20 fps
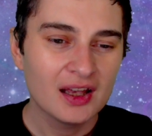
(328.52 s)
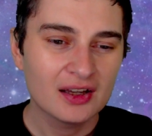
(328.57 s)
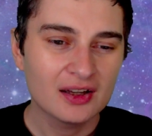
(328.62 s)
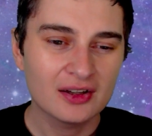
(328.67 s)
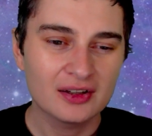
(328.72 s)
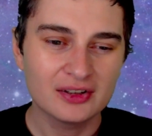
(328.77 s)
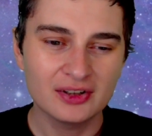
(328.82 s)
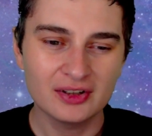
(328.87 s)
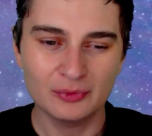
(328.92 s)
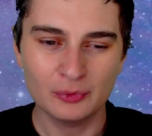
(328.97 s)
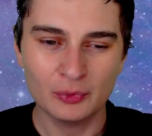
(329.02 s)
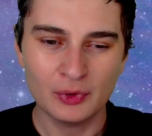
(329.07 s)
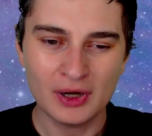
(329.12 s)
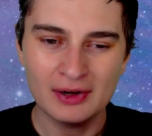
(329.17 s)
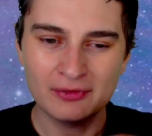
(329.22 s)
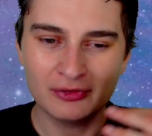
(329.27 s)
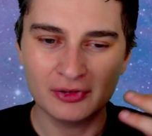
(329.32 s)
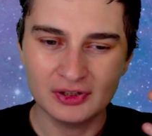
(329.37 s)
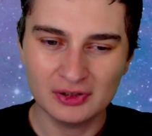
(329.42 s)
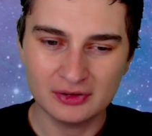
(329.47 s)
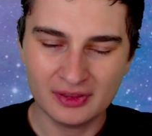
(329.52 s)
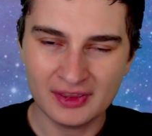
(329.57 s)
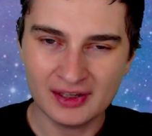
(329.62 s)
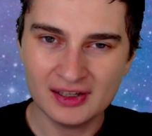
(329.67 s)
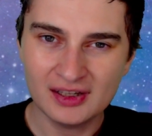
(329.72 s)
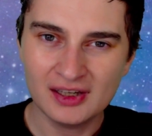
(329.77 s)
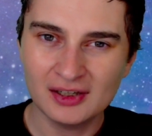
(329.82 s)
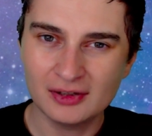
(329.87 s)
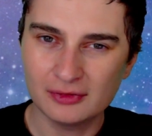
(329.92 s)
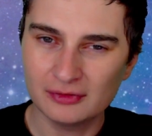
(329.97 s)
Because whatever you're
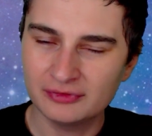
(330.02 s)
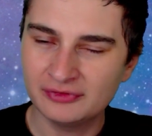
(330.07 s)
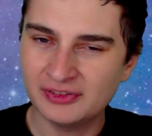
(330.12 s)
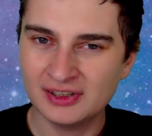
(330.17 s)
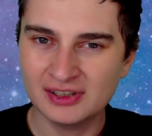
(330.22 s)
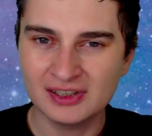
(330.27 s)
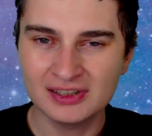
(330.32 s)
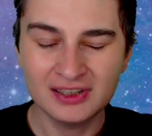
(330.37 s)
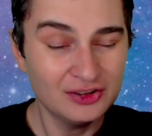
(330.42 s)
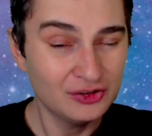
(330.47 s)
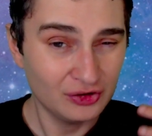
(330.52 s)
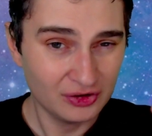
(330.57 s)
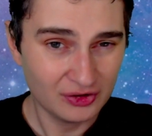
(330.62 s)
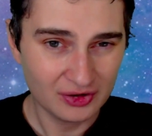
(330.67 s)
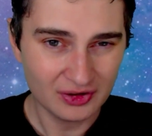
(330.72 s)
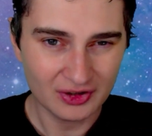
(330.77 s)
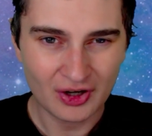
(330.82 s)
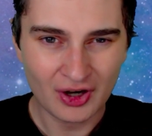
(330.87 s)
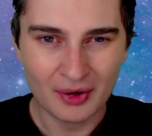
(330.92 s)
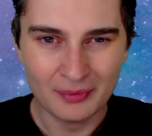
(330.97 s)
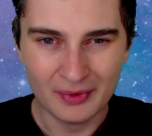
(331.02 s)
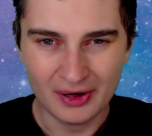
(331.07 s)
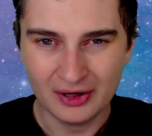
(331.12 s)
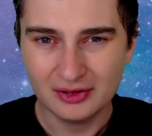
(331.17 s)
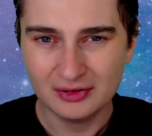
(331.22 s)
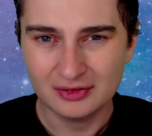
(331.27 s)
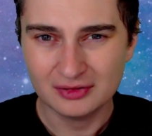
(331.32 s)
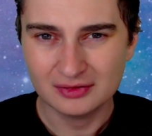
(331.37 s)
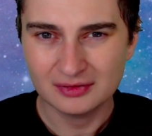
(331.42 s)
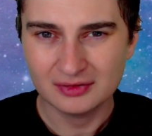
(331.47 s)
thinking or feeling, it's just going to come
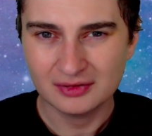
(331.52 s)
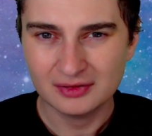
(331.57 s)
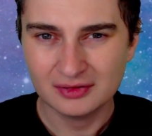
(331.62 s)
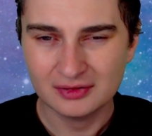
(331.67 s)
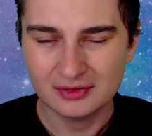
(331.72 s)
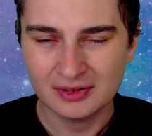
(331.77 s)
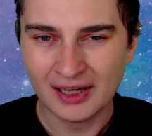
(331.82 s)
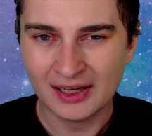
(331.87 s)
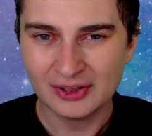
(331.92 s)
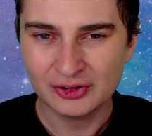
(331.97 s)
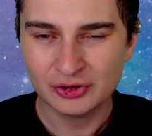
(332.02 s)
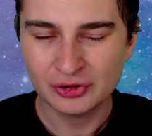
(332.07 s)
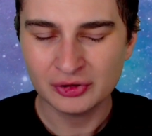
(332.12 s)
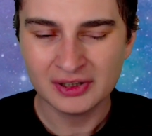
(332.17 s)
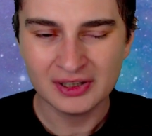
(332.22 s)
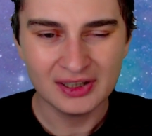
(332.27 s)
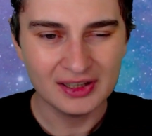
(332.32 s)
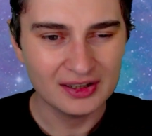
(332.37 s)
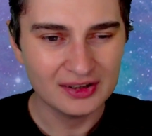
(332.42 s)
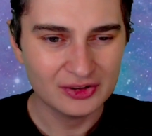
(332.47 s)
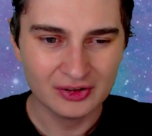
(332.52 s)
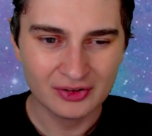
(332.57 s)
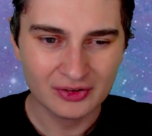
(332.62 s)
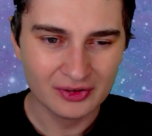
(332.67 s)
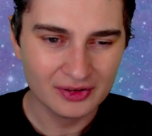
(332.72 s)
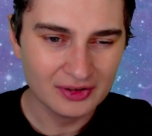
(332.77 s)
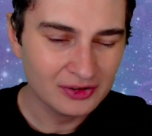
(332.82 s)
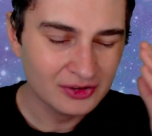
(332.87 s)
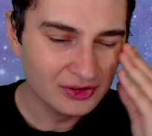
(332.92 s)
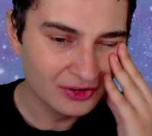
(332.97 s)
out naturally. It's just
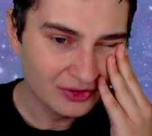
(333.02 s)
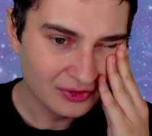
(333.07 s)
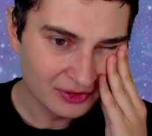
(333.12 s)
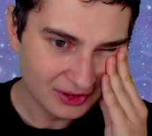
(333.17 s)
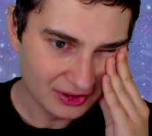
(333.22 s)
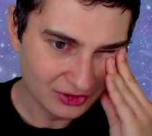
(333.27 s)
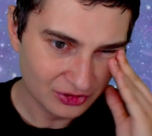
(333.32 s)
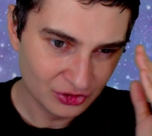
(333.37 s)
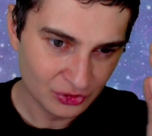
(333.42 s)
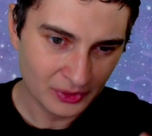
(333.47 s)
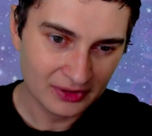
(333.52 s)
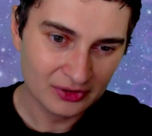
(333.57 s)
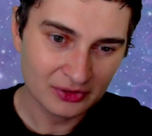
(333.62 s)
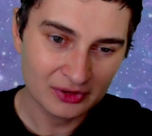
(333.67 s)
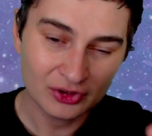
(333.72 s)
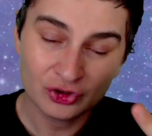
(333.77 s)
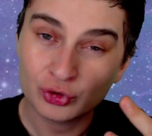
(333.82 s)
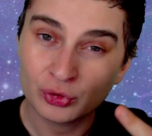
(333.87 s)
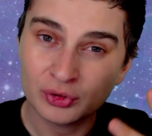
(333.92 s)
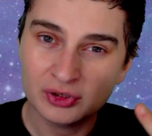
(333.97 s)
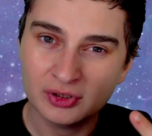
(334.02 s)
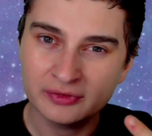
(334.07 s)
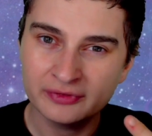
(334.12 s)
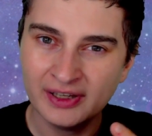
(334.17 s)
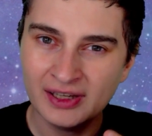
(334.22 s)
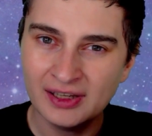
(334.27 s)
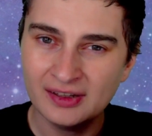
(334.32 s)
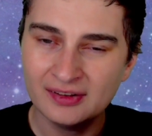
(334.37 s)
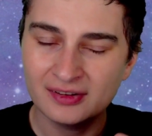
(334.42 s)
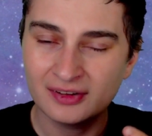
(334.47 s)
you're just going to show it. It's going to show on your
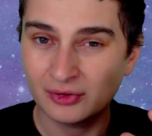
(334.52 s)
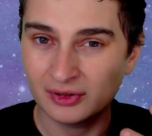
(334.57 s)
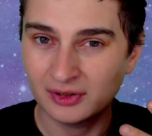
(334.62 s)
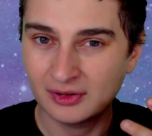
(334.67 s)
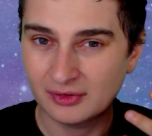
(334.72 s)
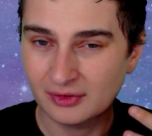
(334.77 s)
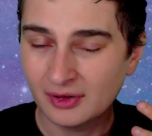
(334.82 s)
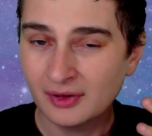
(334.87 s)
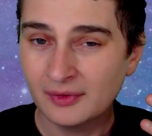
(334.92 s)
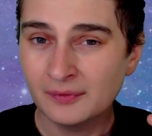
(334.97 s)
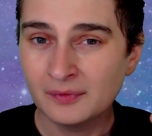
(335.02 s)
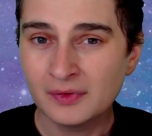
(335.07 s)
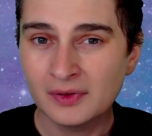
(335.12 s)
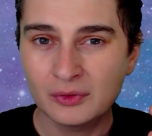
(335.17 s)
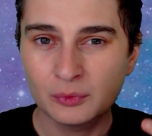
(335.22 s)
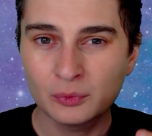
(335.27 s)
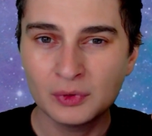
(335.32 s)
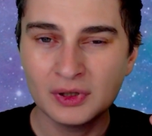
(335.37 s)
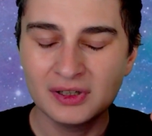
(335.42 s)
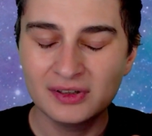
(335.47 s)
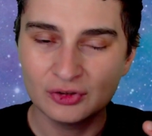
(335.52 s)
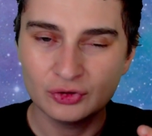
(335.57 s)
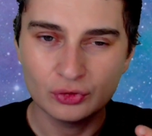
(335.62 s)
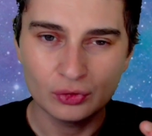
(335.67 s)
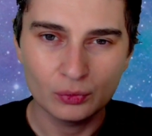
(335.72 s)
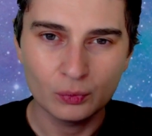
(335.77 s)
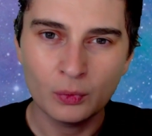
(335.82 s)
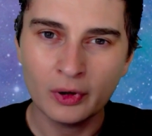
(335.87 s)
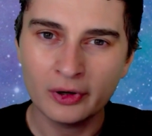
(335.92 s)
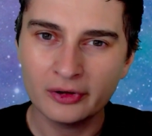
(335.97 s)
face. It's going to read in your
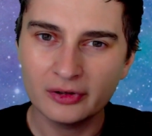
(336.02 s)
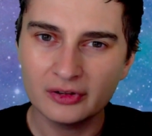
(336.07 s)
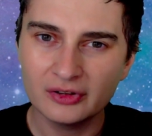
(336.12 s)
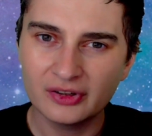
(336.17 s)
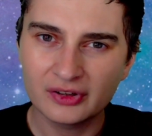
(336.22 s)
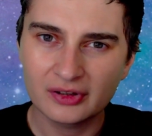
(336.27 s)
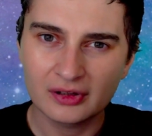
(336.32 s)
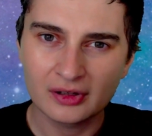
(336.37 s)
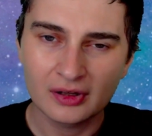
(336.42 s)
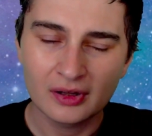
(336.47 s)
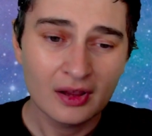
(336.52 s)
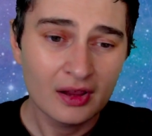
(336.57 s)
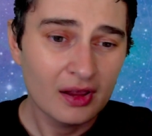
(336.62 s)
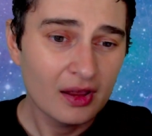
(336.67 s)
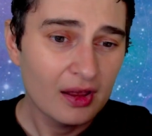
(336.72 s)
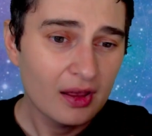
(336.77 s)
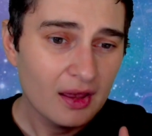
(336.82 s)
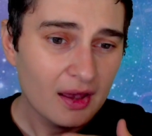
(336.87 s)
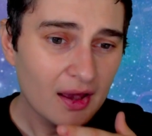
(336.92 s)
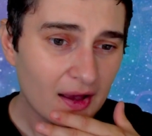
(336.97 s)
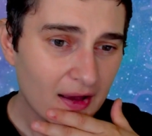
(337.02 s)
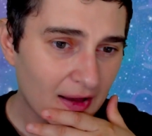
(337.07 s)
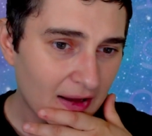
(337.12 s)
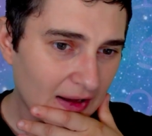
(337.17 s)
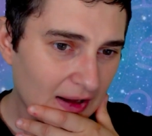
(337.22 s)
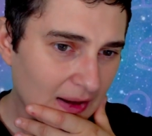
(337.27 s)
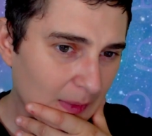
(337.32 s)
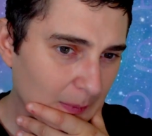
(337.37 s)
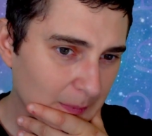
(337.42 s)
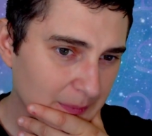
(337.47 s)
words.
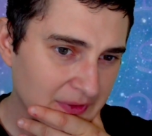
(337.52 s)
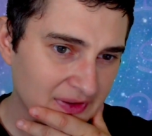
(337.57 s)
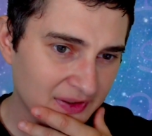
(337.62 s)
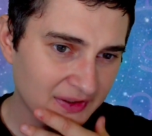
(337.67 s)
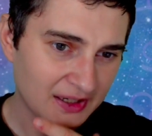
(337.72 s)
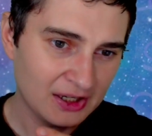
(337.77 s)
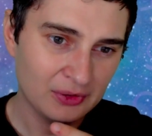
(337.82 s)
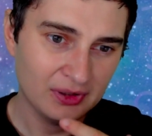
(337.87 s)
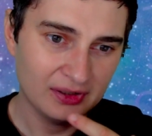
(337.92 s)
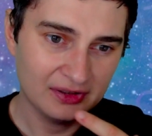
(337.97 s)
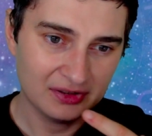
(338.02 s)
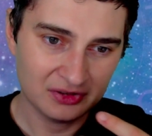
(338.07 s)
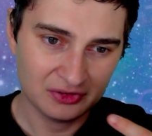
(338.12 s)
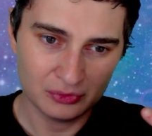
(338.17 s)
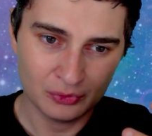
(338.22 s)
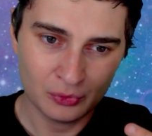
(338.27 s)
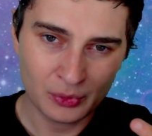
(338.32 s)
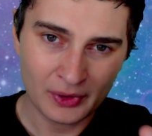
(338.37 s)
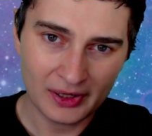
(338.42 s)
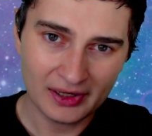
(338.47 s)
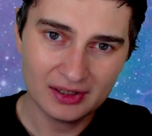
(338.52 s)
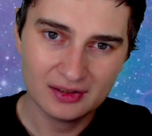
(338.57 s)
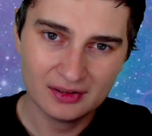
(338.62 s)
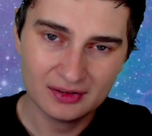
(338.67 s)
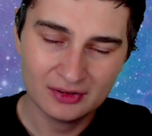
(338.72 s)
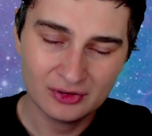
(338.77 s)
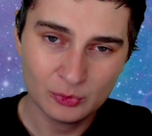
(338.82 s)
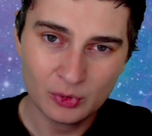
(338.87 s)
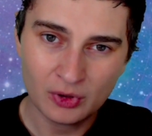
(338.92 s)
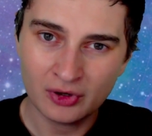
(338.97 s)
Because Aries is so quick,
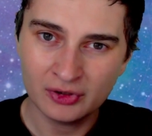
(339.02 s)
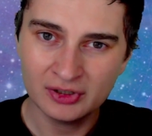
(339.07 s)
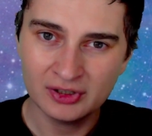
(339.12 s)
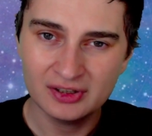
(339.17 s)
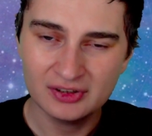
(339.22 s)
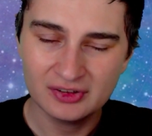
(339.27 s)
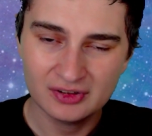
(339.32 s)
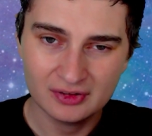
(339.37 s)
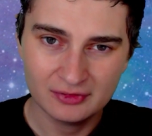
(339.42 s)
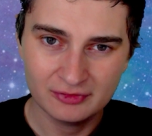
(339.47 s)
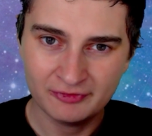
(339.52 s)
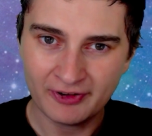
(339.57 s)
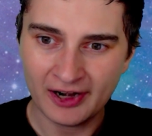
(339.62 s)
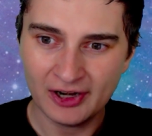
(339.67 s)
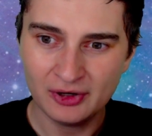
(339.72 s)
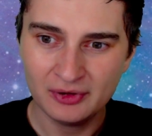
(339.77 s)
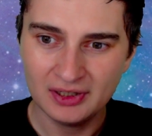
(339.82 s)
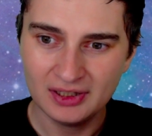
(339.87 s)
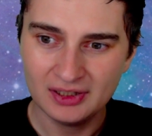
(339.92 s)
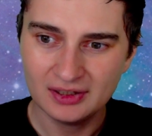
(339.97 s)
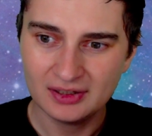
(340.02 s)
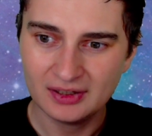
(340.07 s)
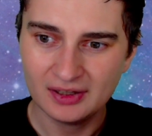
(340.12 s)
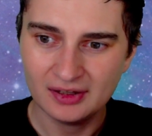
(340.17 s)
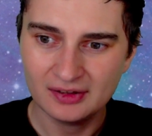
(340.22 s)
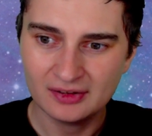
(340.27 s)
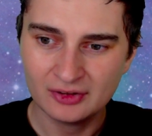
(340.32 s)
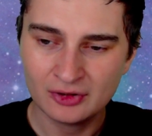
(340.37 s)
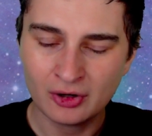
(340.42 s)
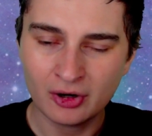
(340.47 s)
so honest, fiery.
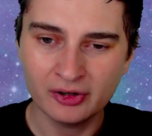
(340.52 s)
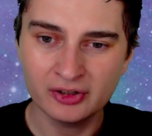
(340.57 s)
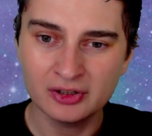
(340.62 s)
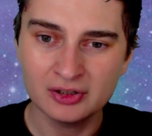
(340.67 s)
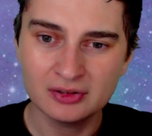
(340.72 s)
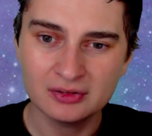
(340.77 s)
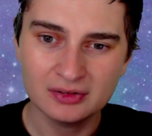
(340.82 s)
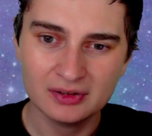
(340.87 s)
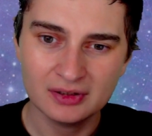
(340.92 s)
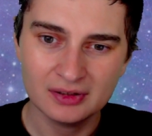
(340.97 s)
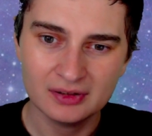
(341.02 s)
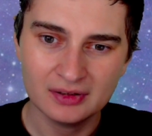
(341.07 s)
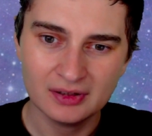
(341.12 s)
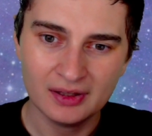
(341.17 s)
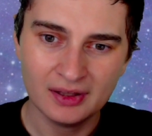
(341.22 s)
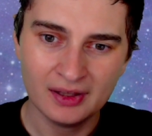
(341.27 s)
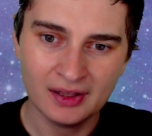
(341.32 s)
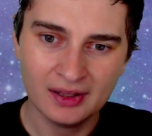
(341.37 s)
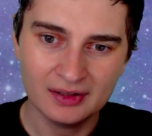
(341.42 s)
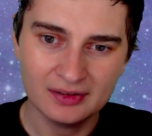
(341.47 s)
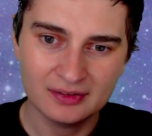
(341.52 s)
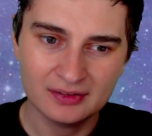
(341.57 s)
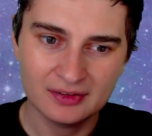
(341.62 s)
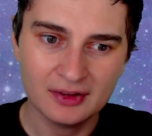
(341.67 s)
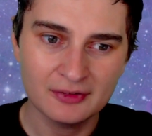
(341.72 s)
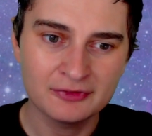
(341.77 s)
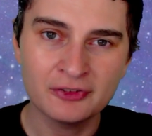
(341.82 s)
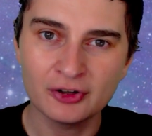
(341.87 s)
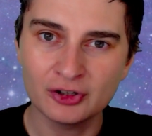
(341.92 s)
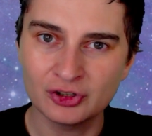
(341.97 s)
It's cardinal. It's the
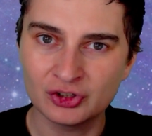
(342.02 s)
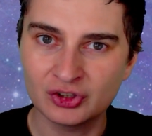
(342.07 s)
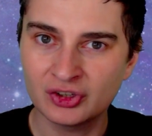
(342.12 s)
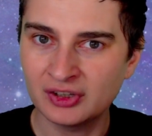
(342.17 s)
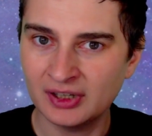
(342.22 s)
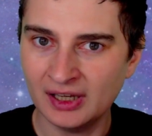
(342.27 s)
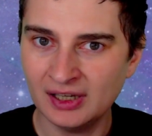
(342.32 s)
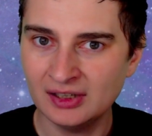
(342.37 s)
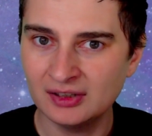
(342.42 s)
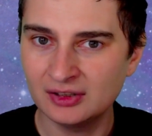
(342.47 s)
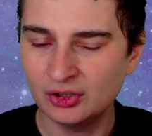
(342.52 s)
first sign.